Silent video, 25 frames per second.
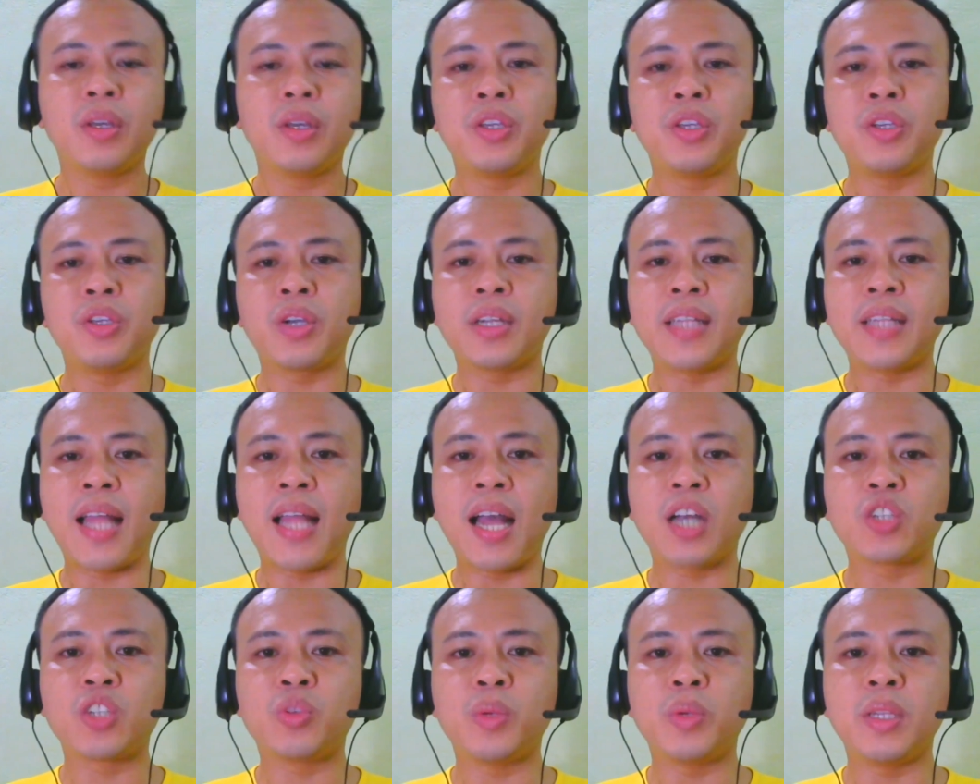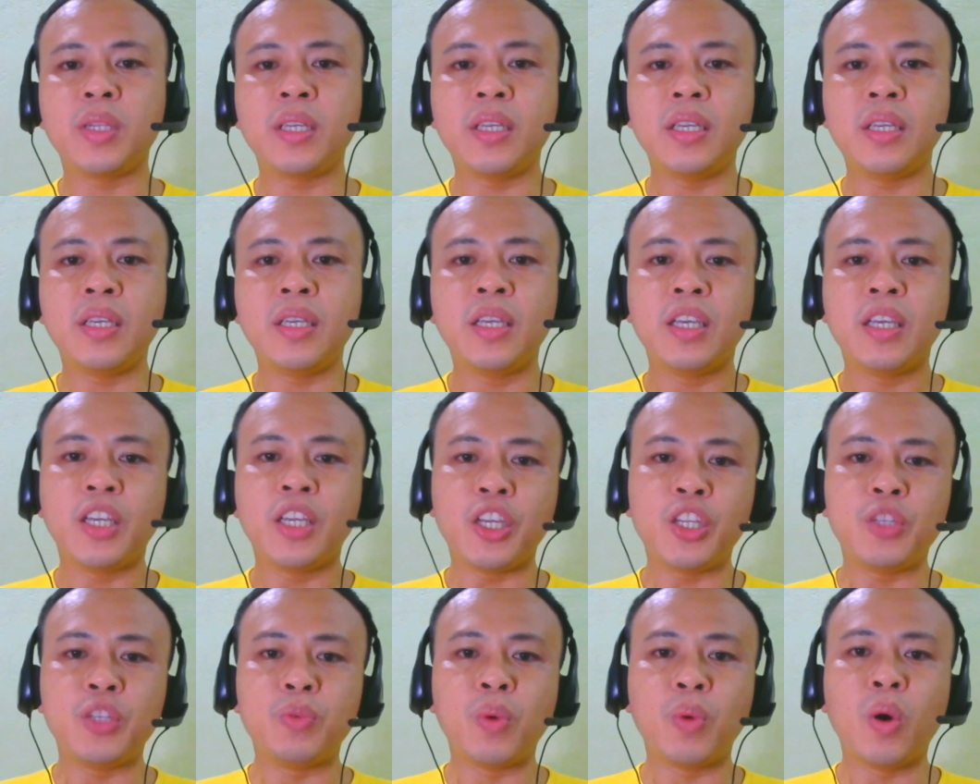You can actually
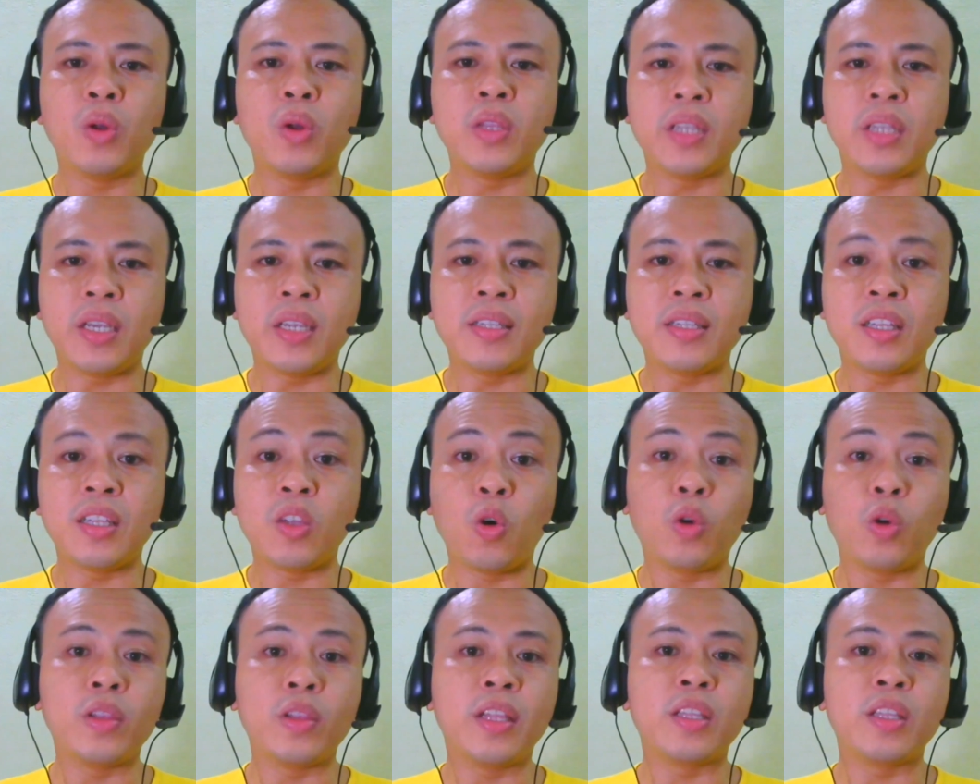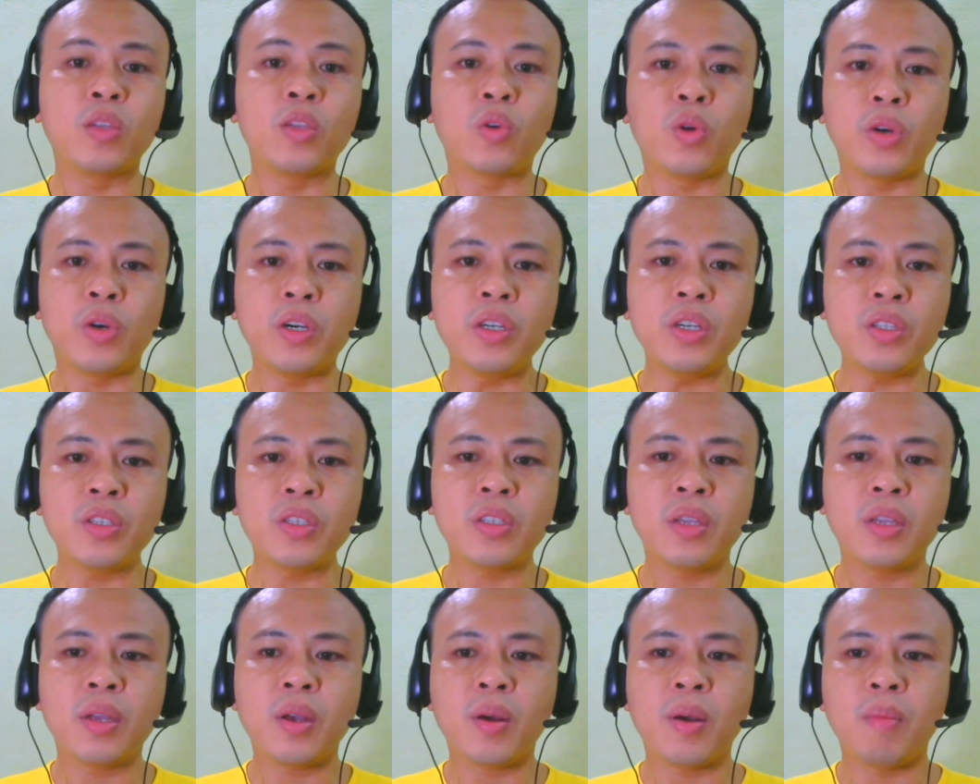enroll in an online course,